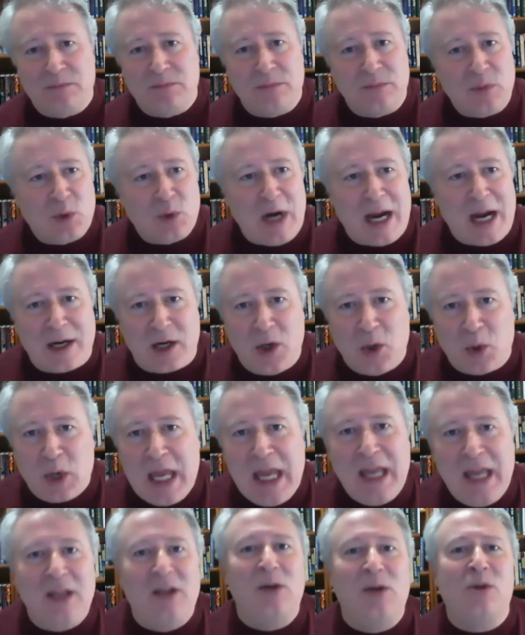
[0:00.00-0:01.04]
crack
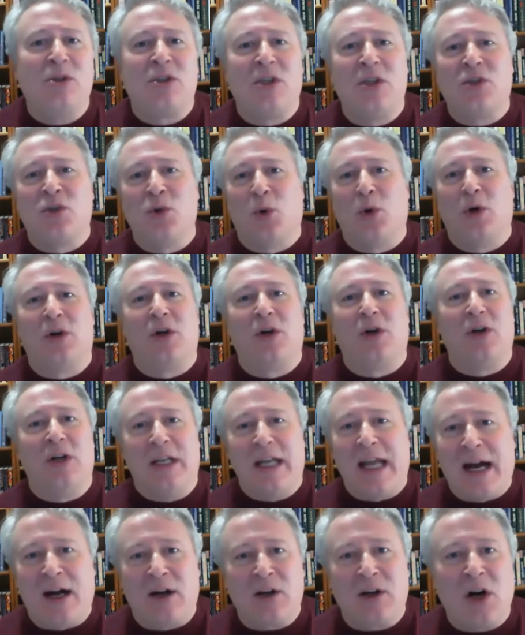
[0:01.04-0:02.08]
cocaine use disorder and
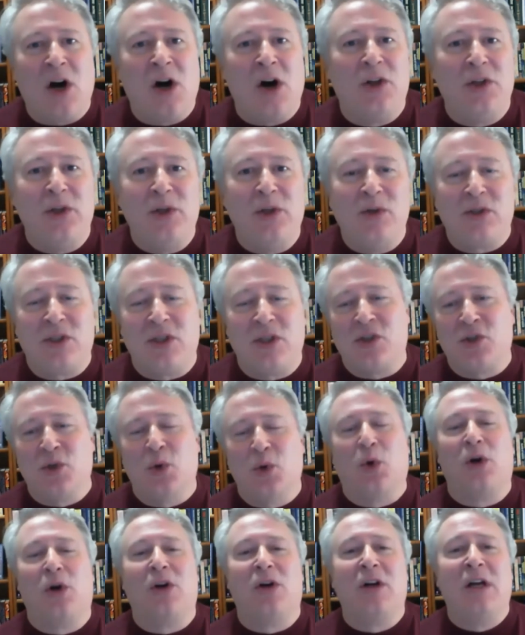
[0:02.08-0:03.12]
alcohol use
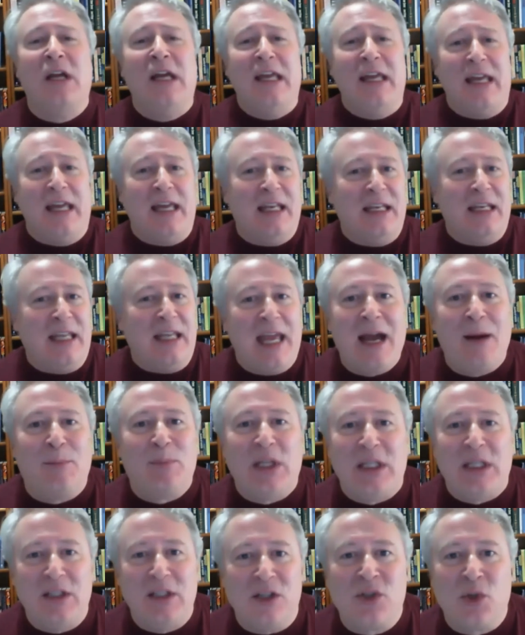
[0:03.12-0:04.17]
disorder and gambling
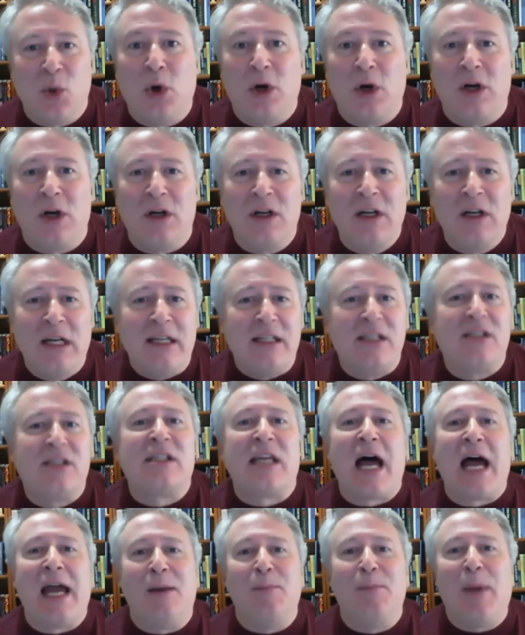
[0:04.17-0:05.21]
disorder
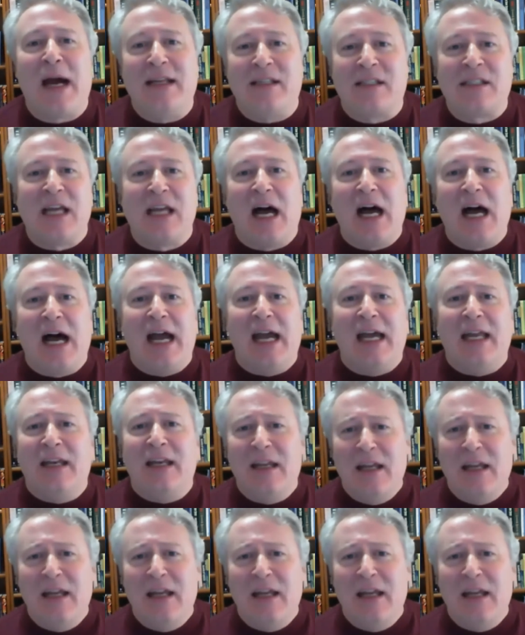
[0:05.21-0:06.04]
side by side,